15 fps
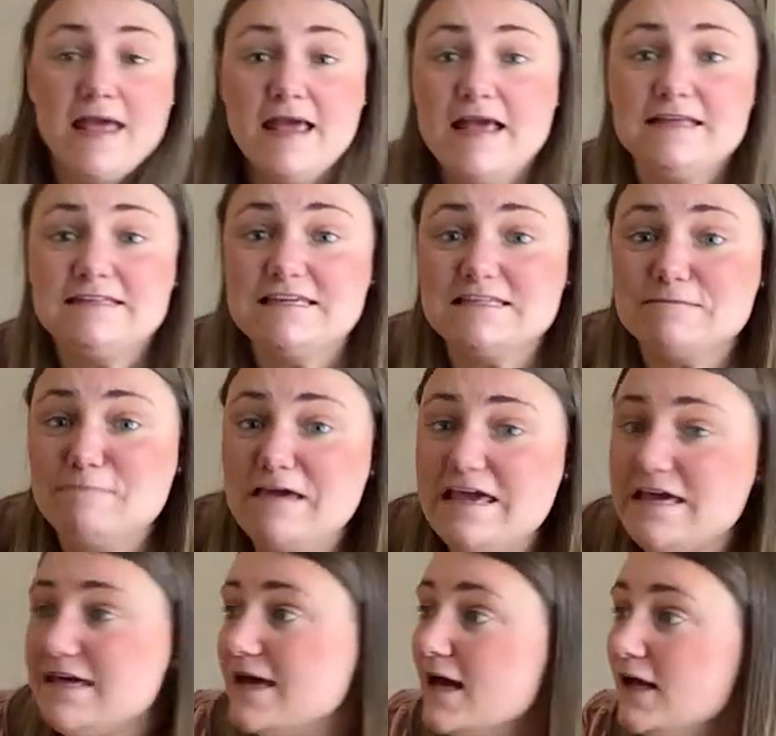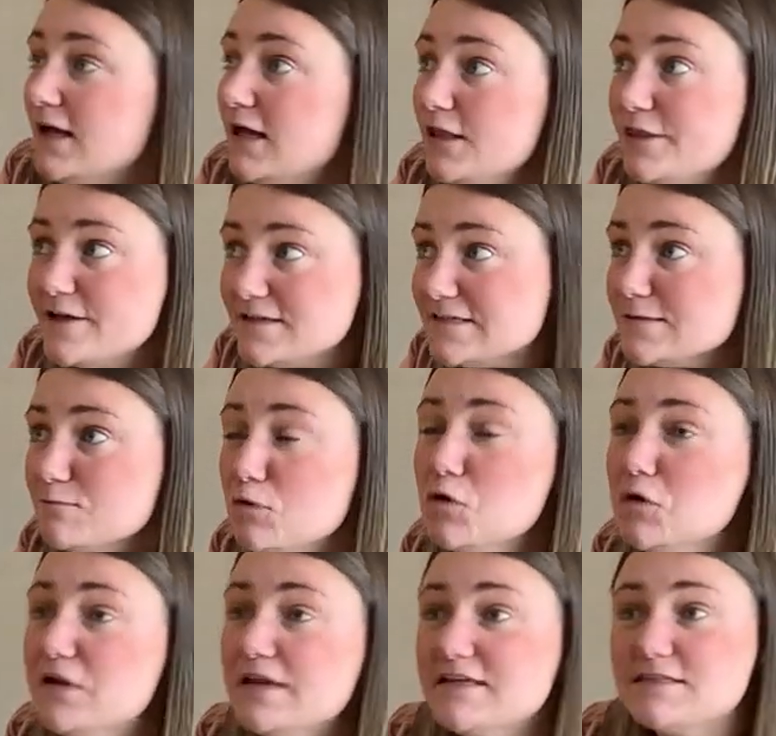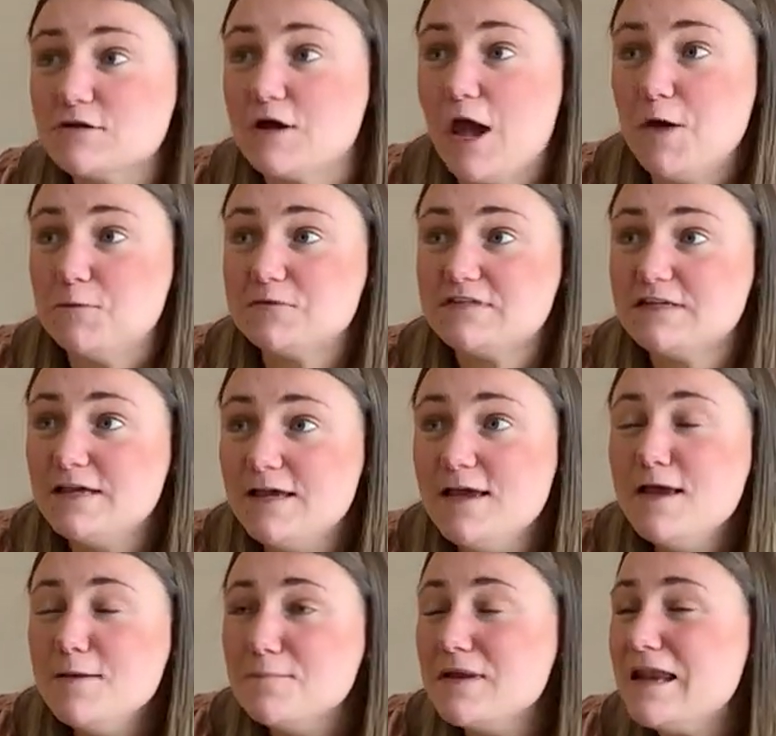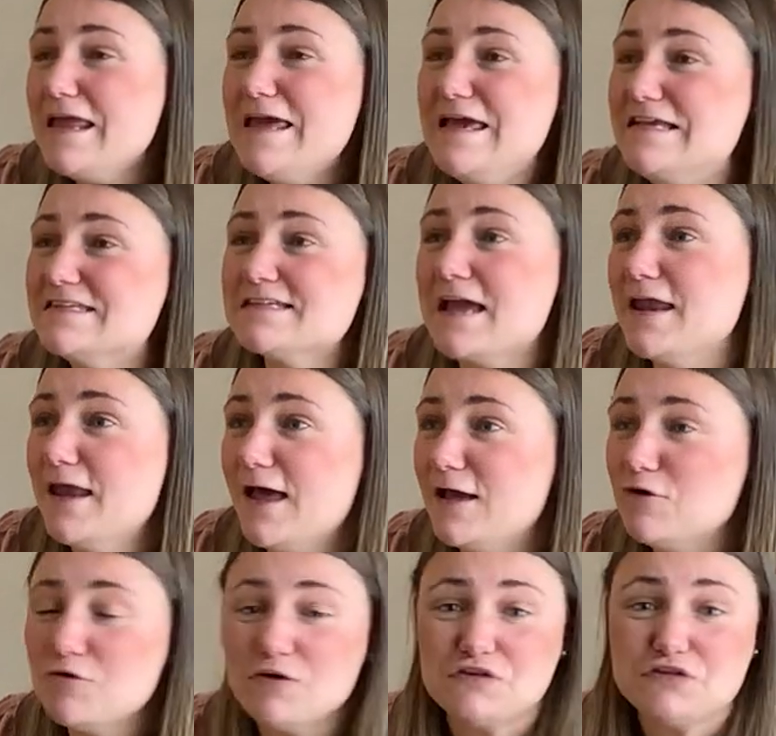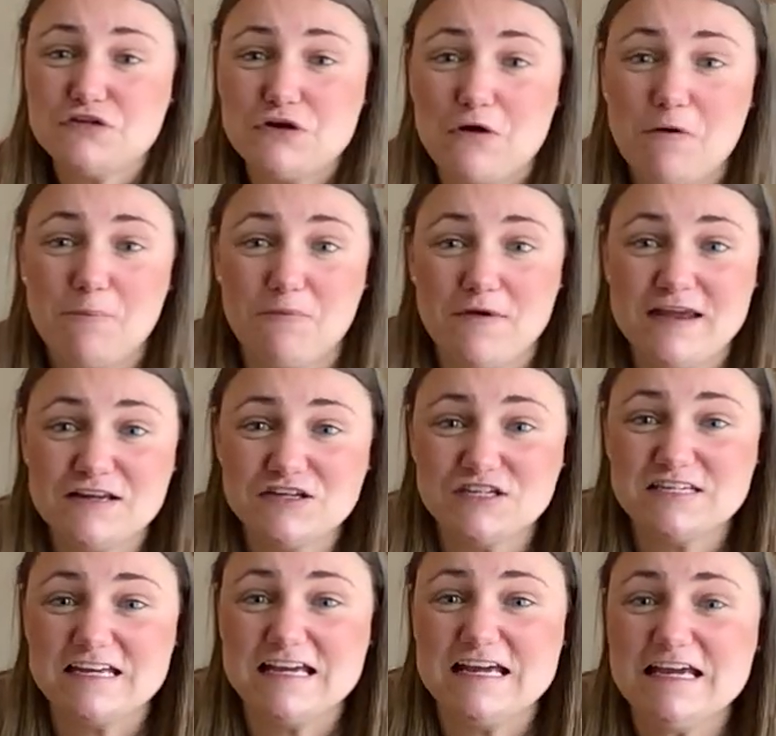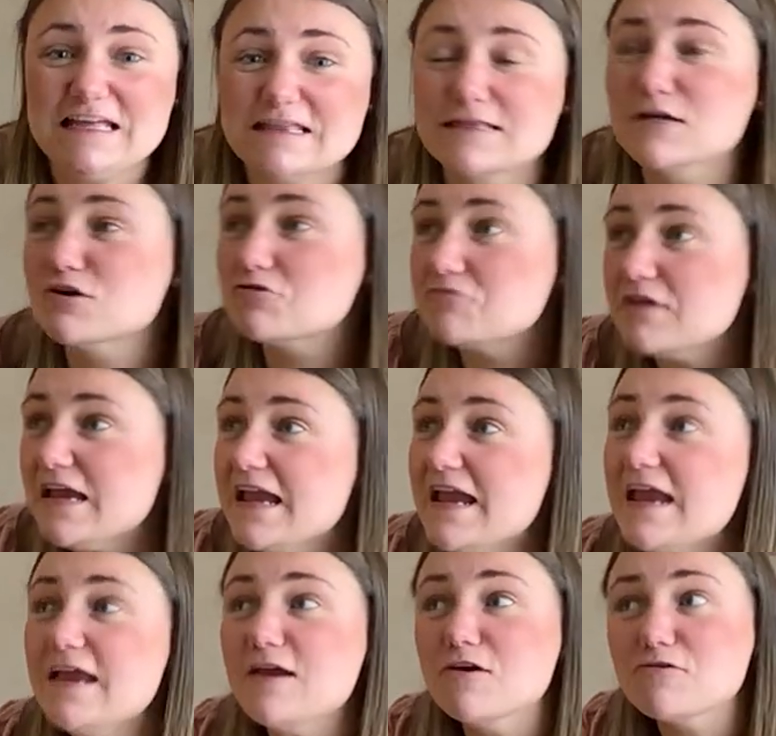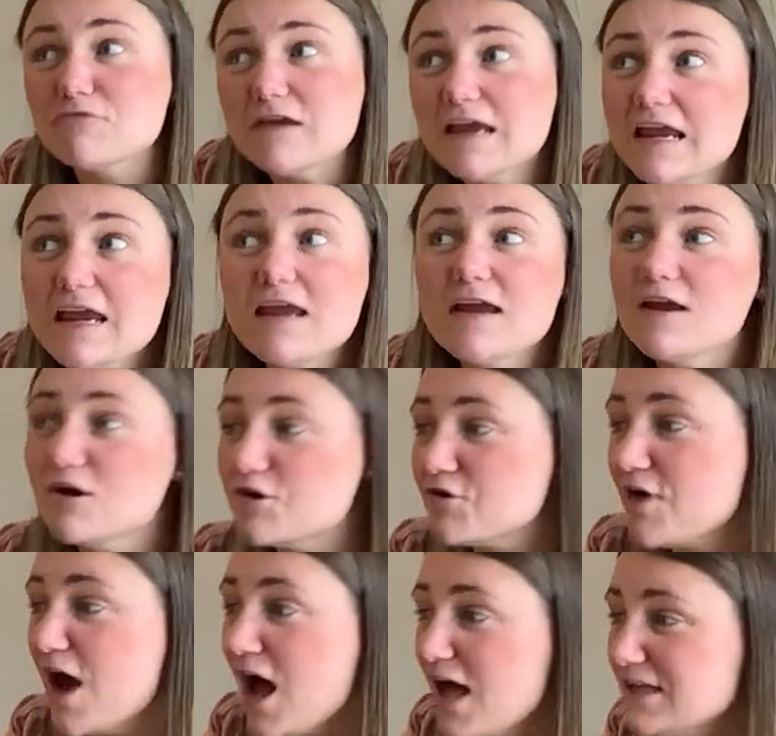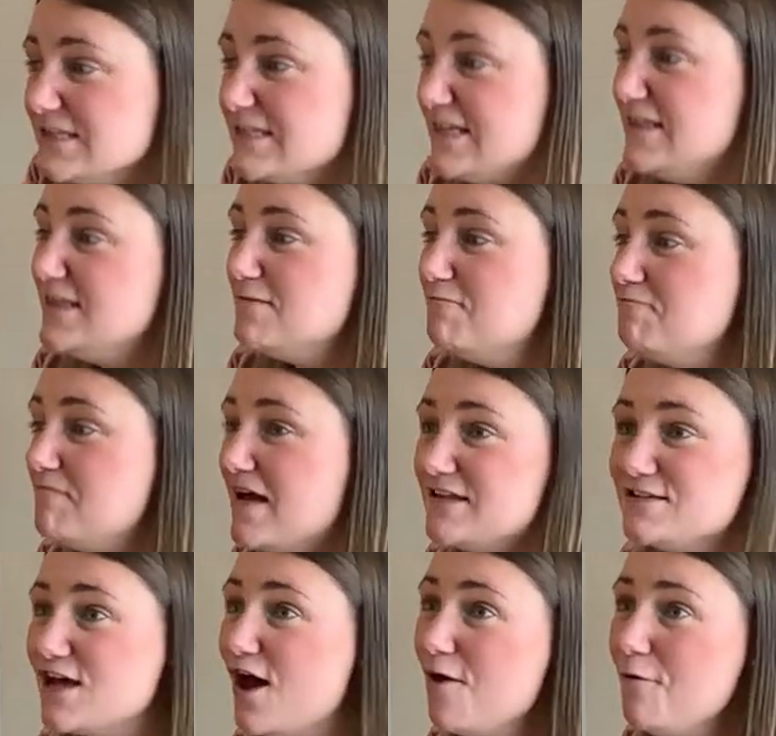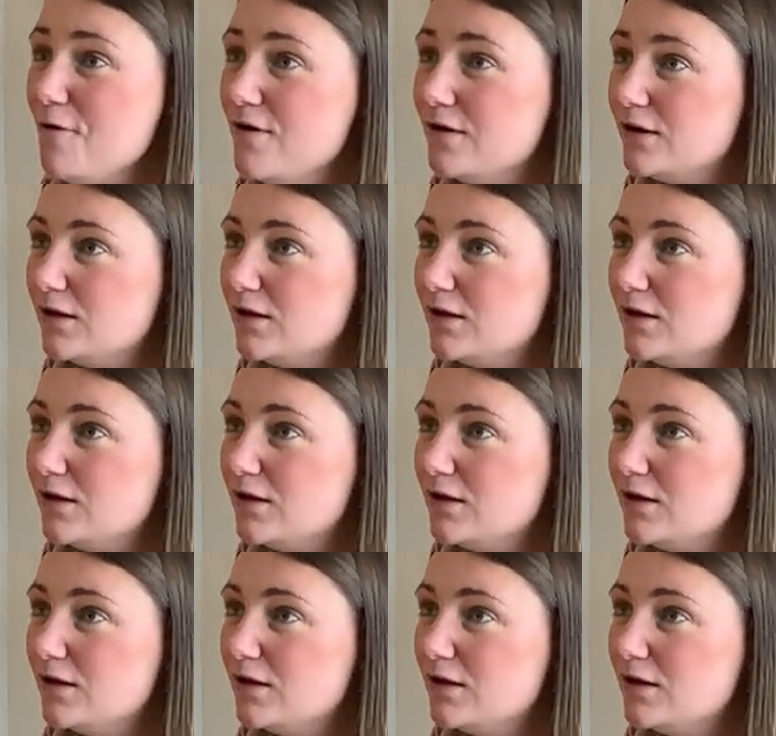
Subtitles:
It is me, the smallest goat. Please can I cross your bridge to eat the green, green grass in the meadow?